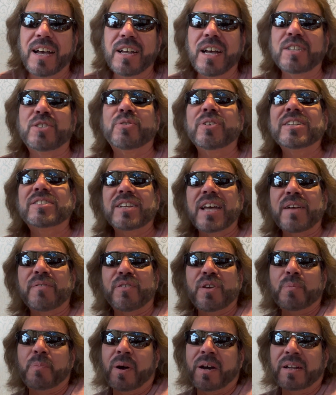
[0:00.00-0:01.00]
I drink to
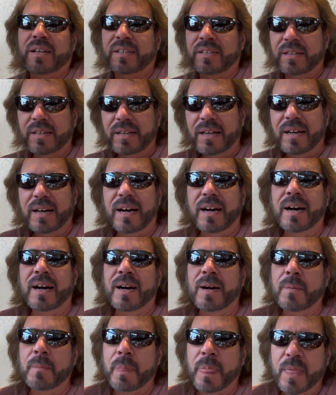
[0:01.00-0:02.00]
everybody.
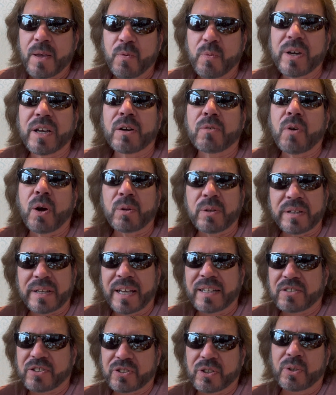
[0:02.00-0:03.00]
Um, we're gonna roll
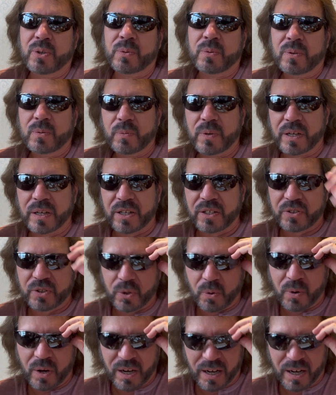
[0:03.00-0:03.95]
again soon. We're gonna do.